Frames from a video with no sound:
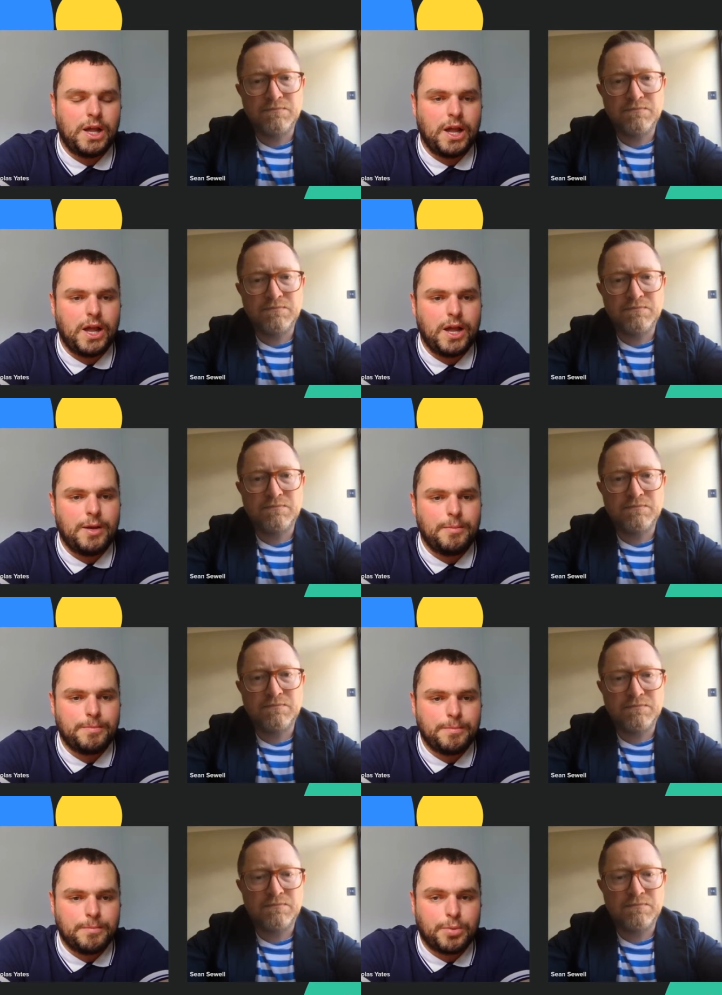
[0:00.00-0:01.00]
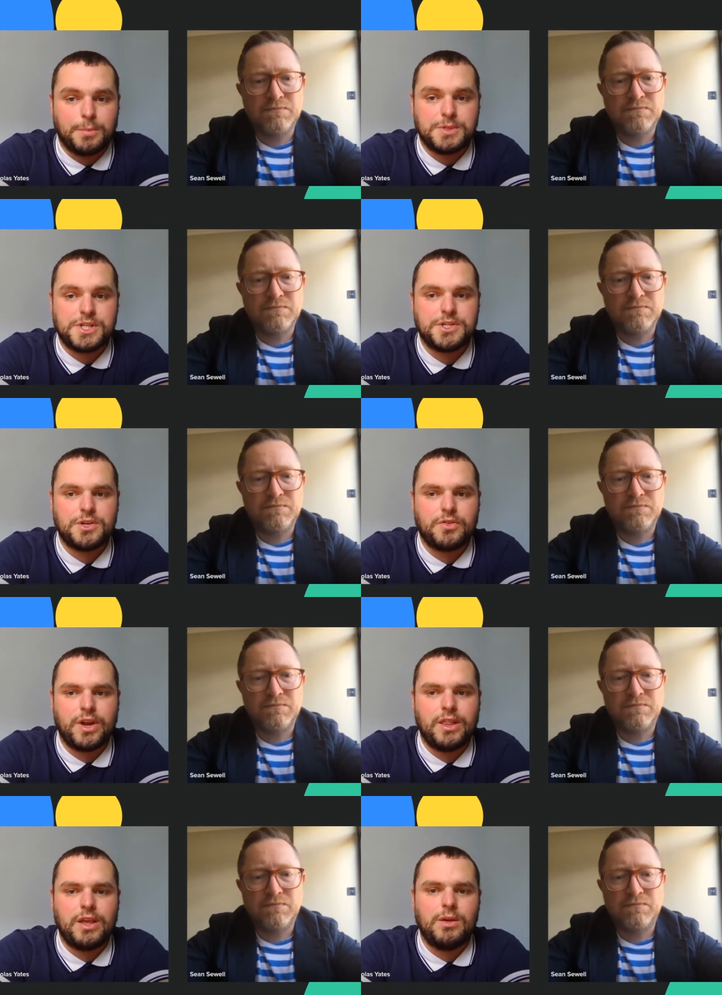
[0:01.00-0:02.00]
Speaker 1: um, proposition,
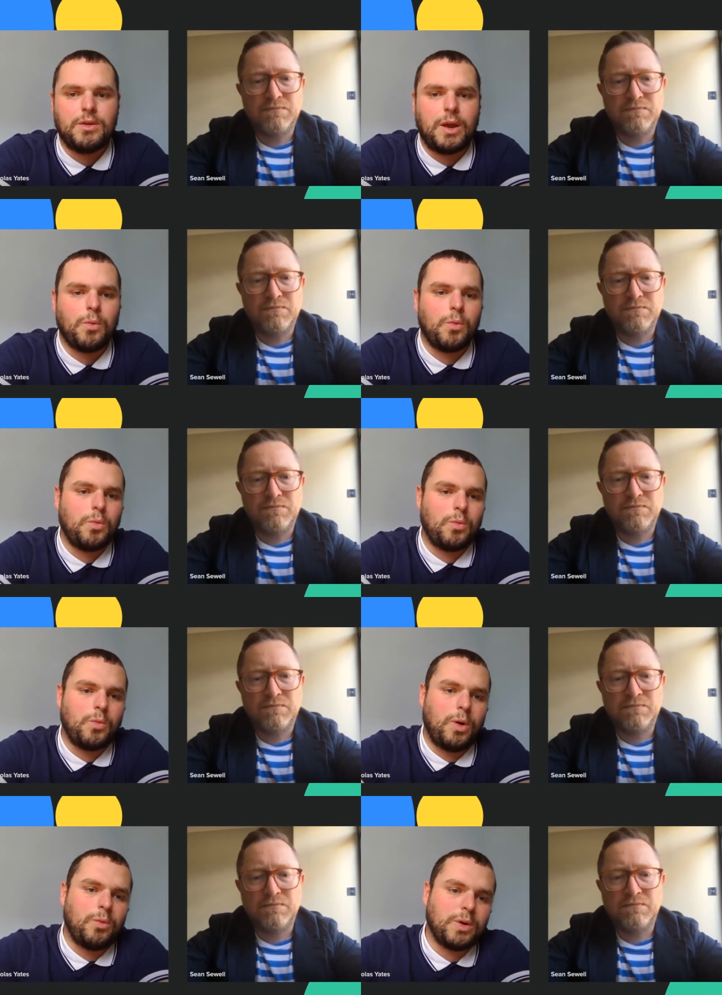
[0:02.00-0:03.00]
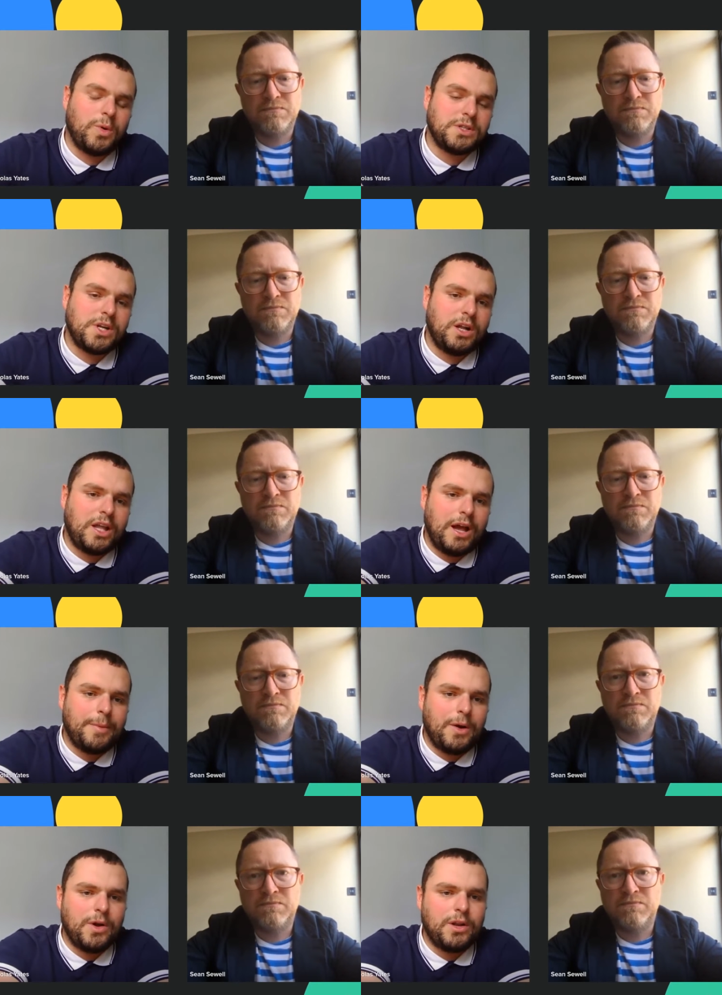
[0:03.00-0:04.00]
really. Like, what, what what's all that
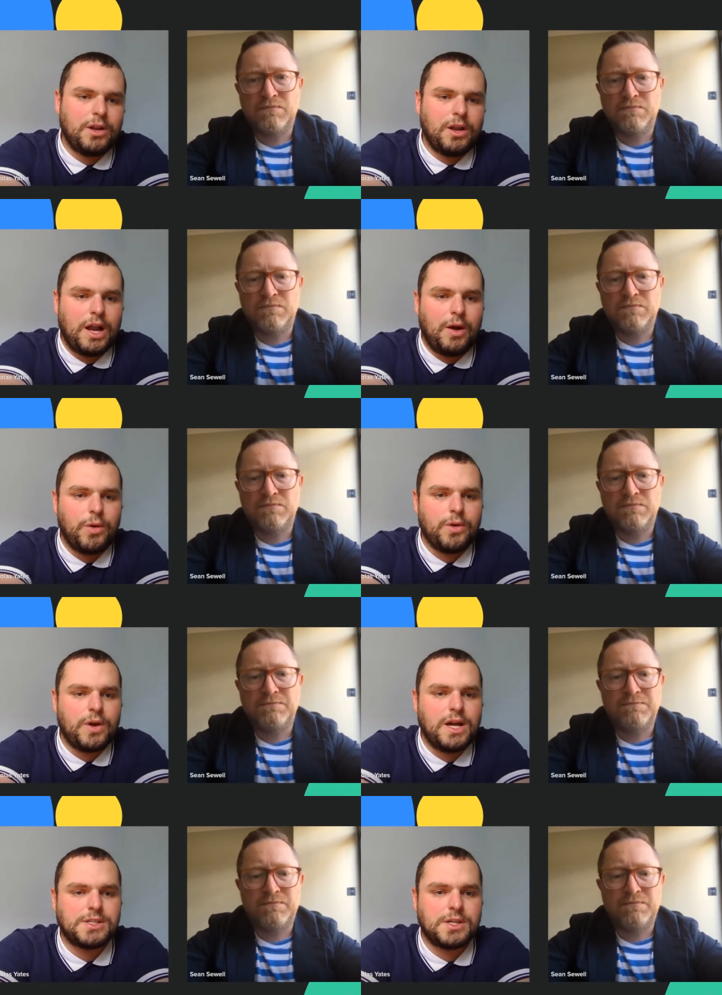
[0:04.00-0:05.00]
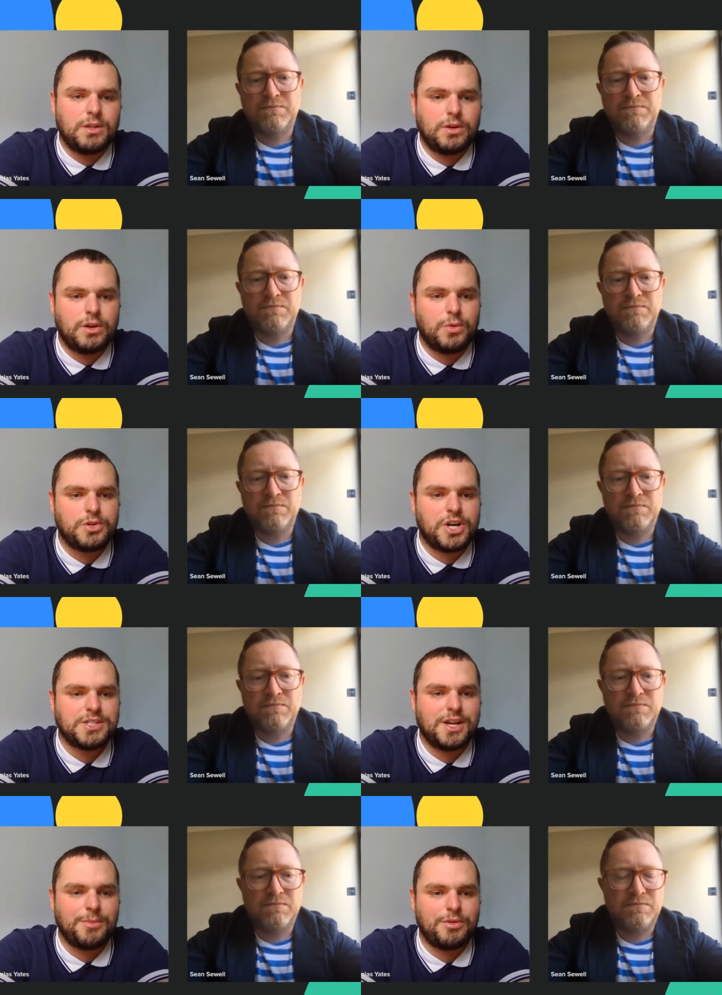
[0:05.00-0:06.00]
about, and, and how are you guys looking to
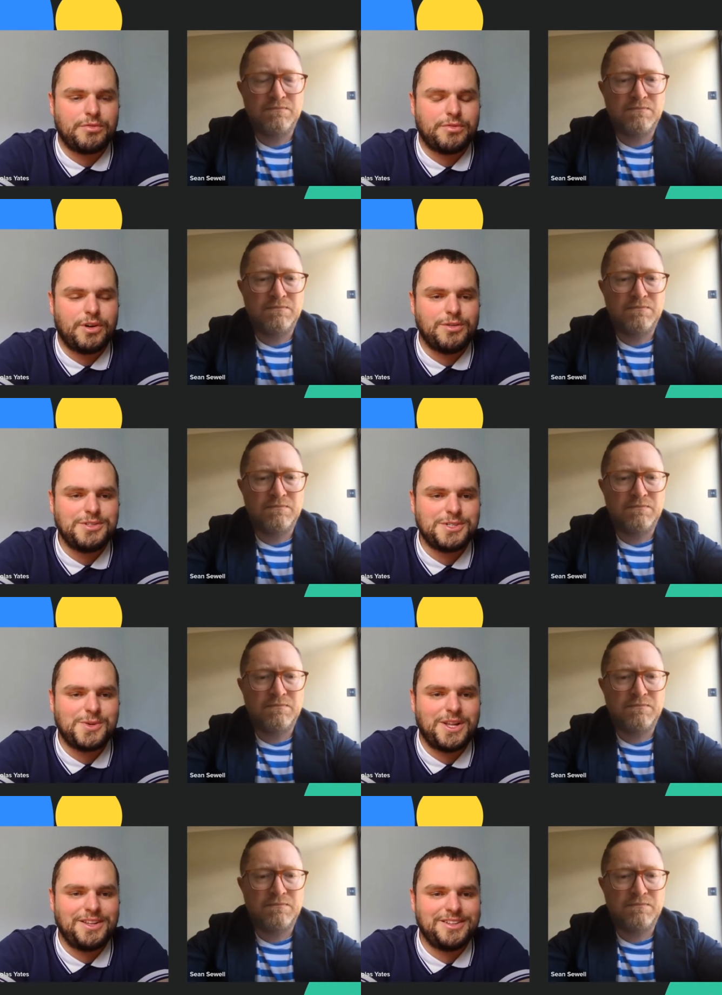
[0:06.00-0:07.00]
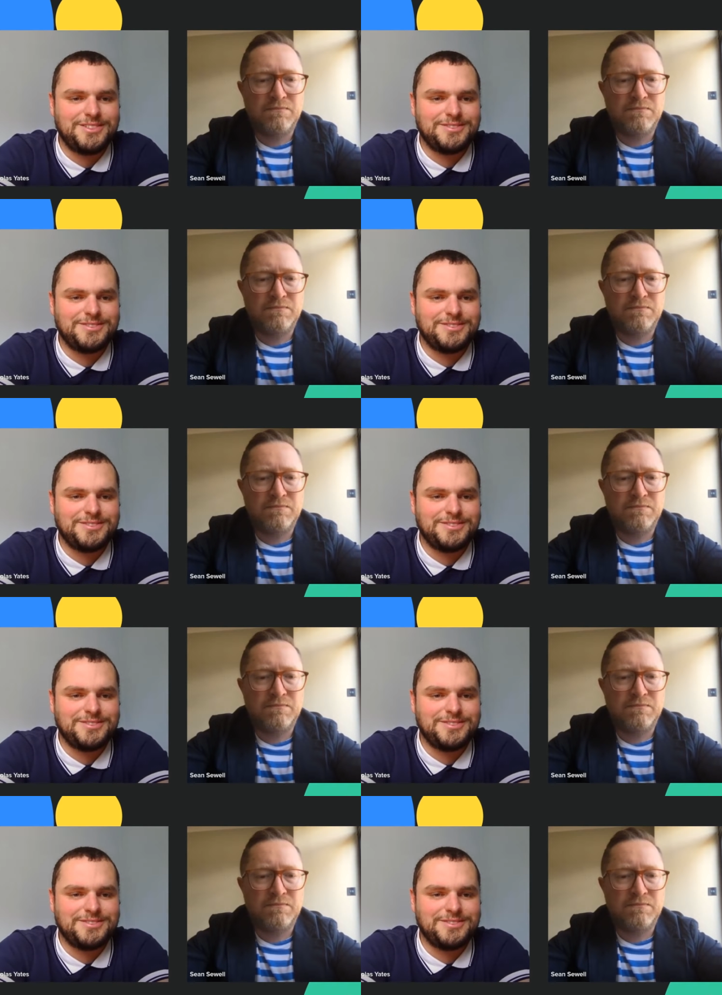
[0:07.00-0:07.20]
address that moving forwards as well?